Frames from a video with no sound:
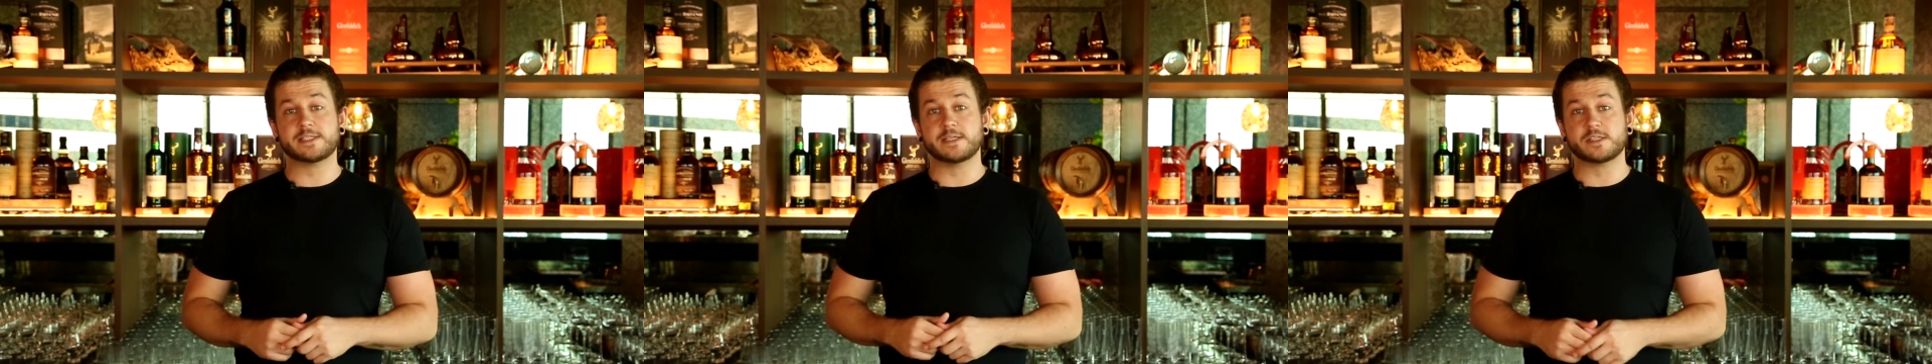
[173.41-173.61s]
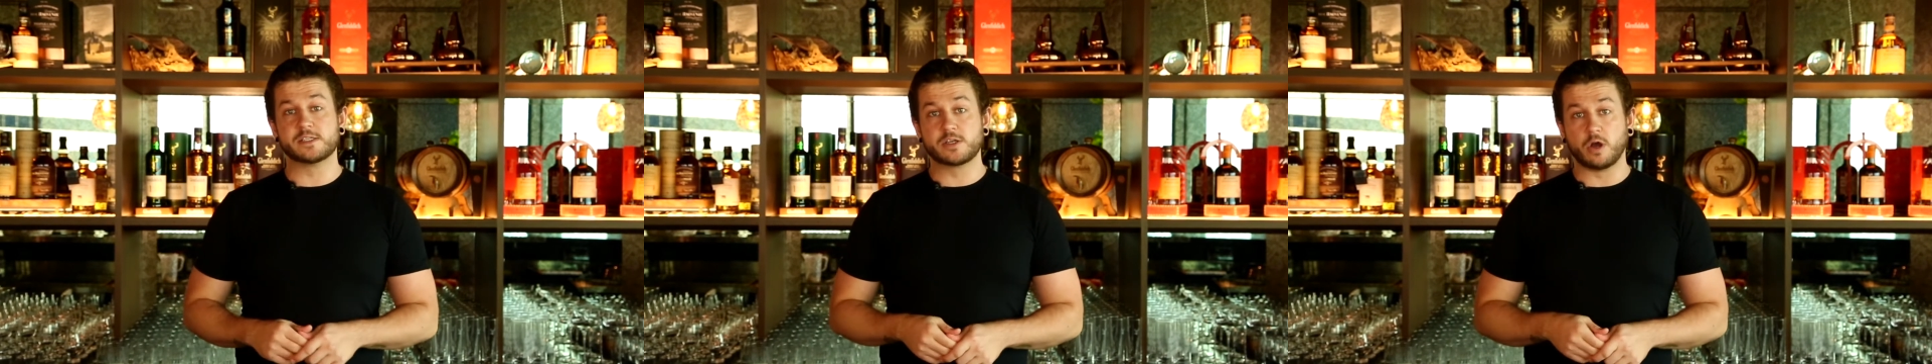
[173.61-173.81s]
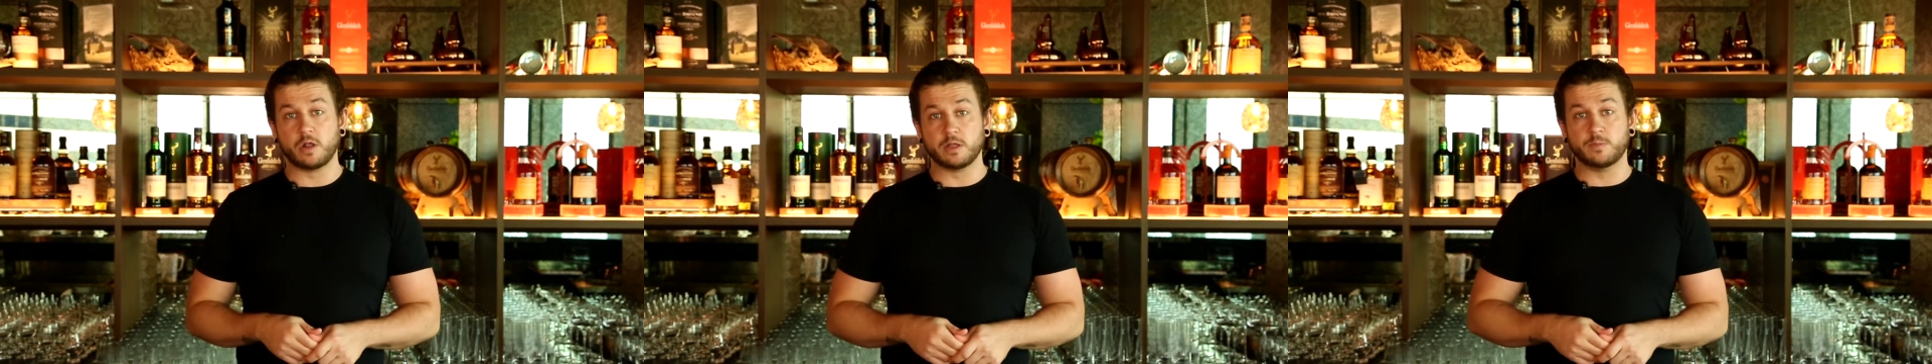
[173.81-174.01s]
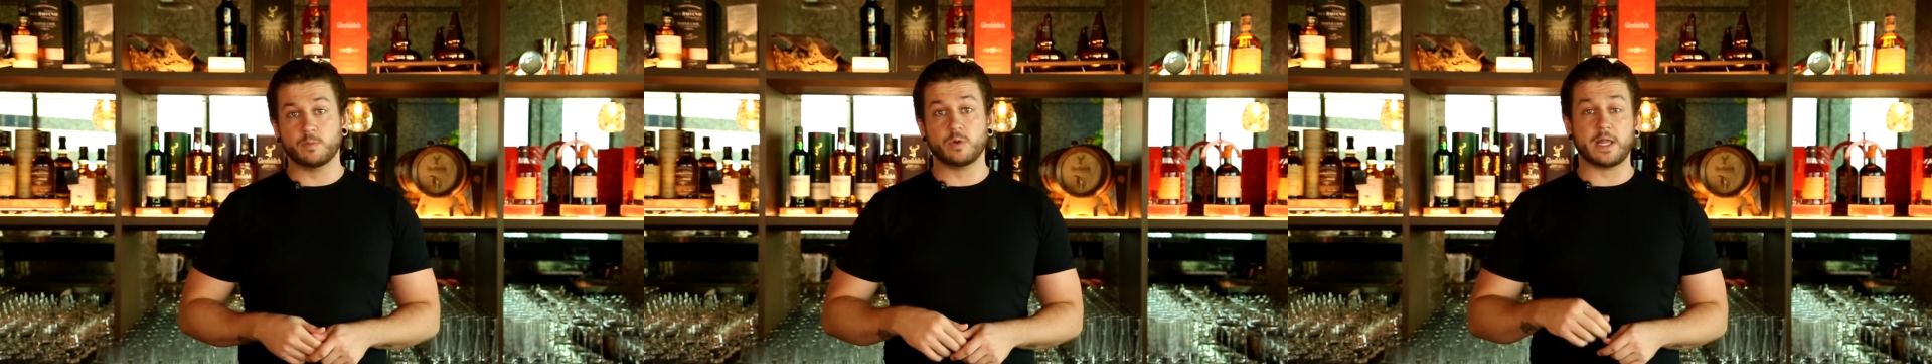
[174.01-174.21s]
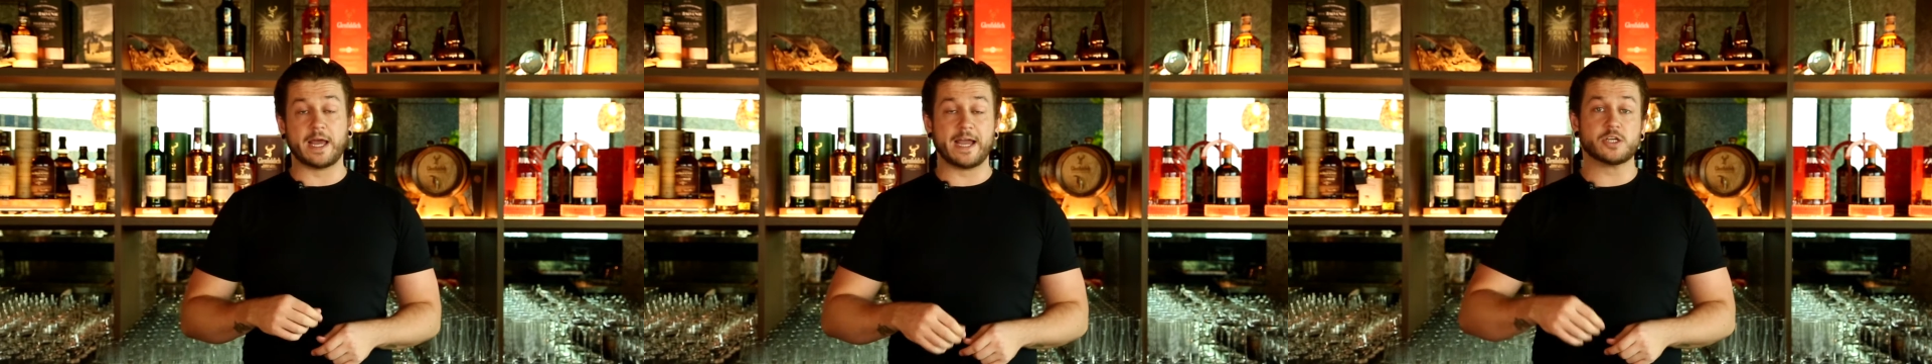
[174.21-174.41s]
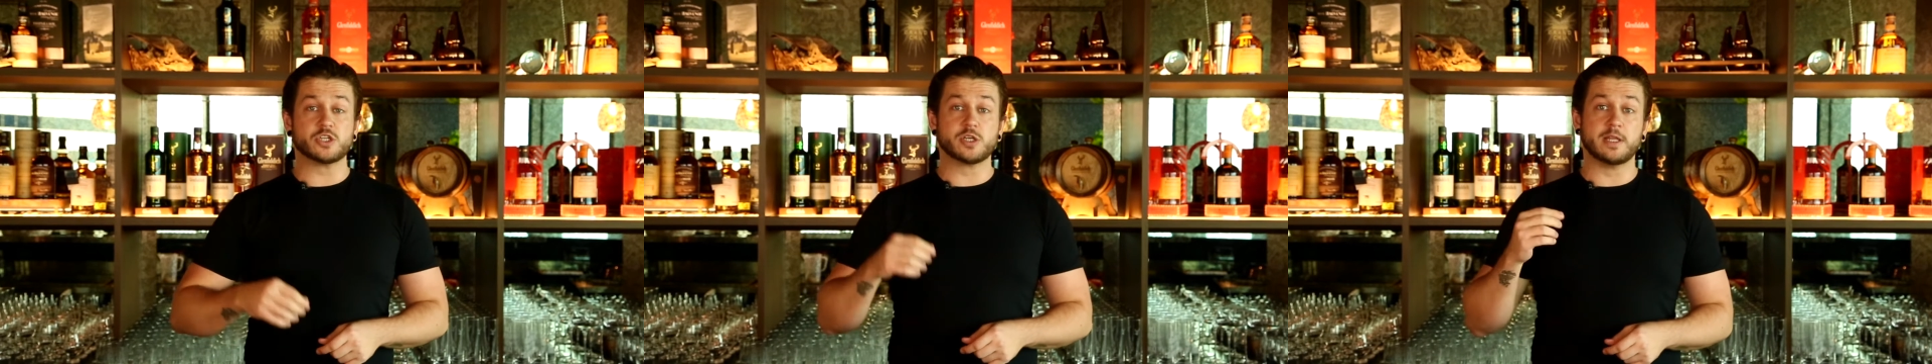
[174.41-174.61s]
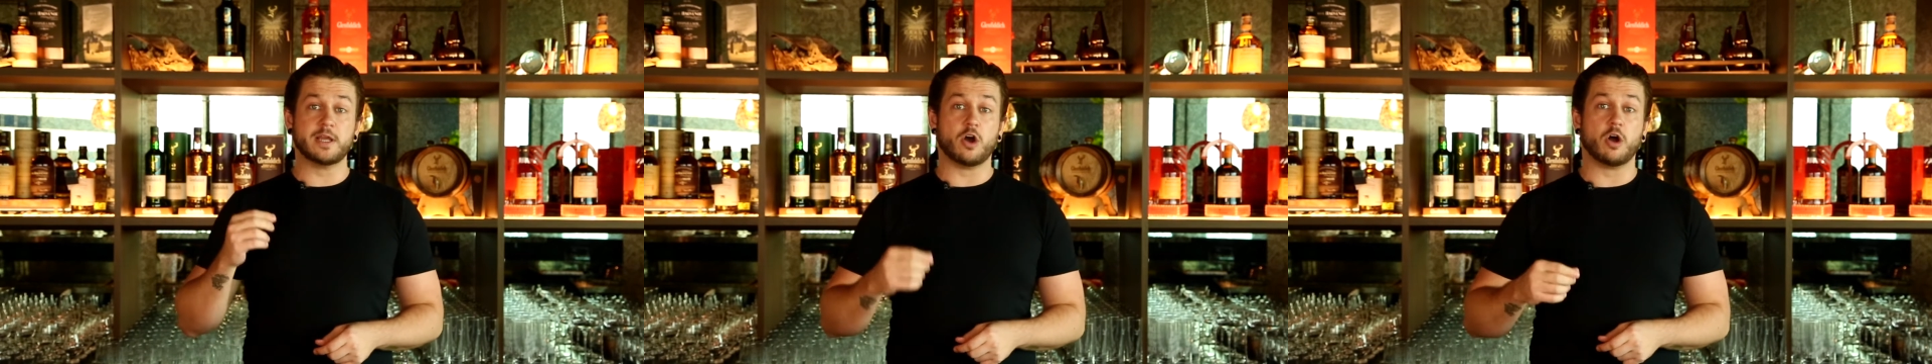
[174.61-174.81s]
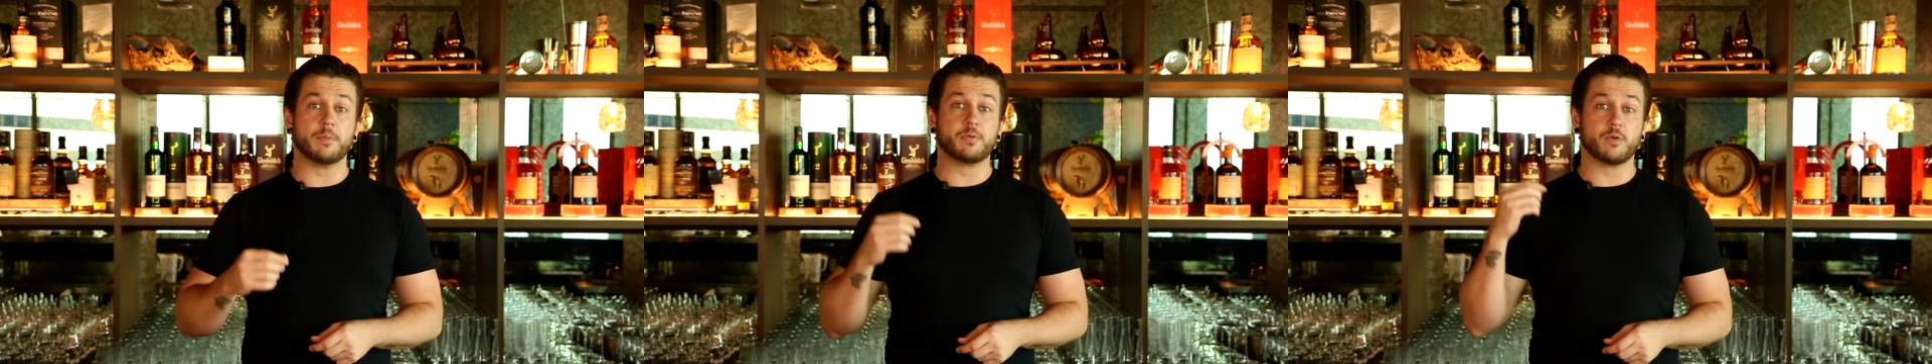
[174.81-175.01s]
in Scotland will actually
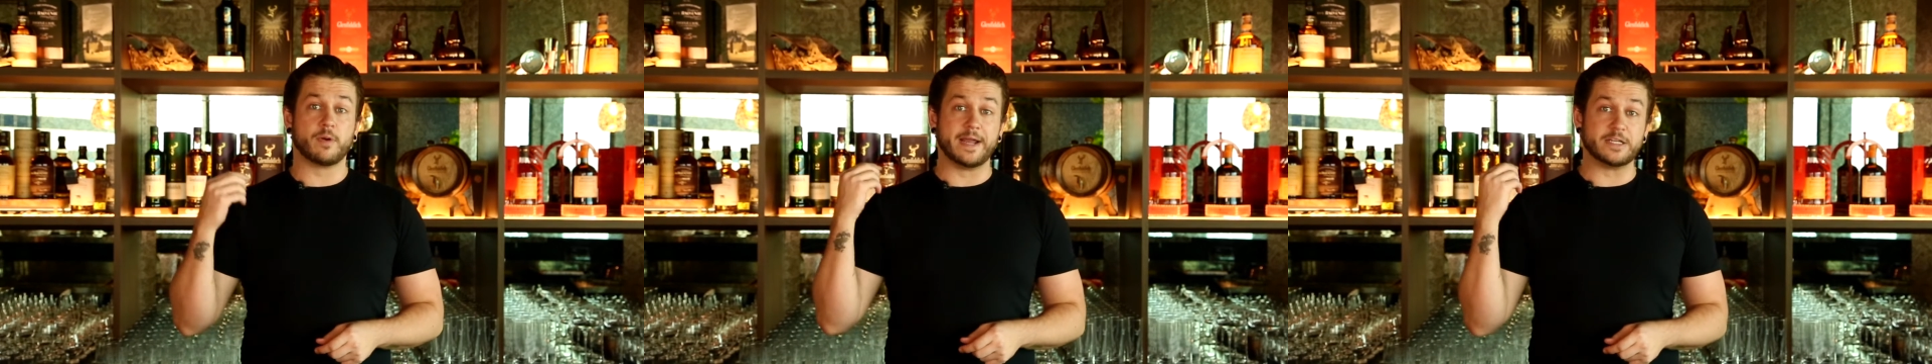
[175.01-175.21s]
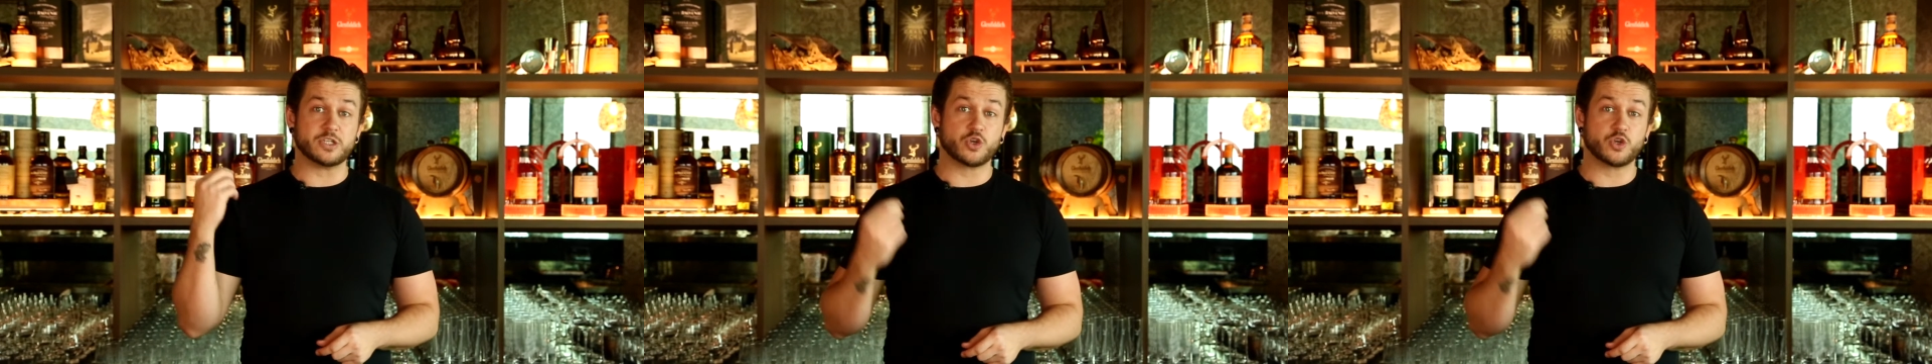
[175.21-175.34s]
operate